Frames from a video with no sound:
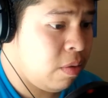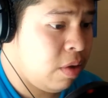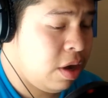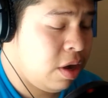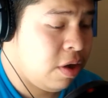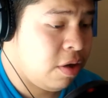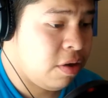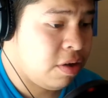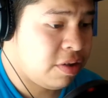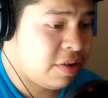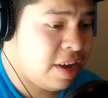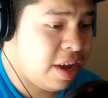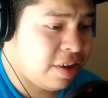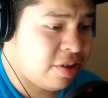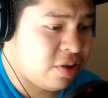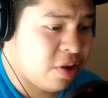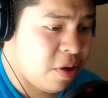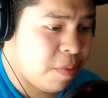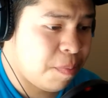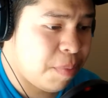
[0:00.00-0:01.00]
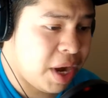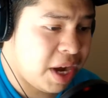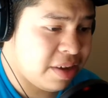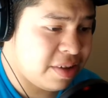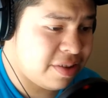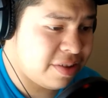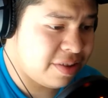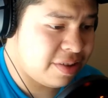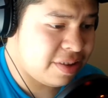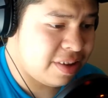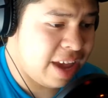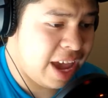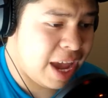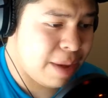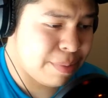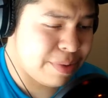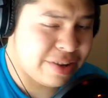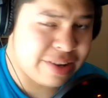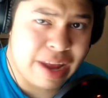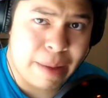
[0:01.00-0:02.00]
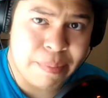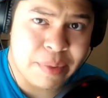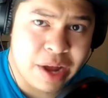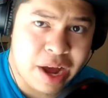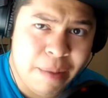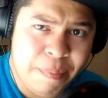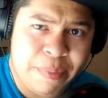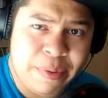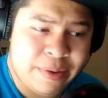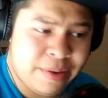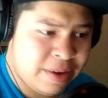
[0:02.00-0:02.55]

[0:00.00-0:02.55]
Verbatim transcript: Oh, is that dirt bike's game stepped up?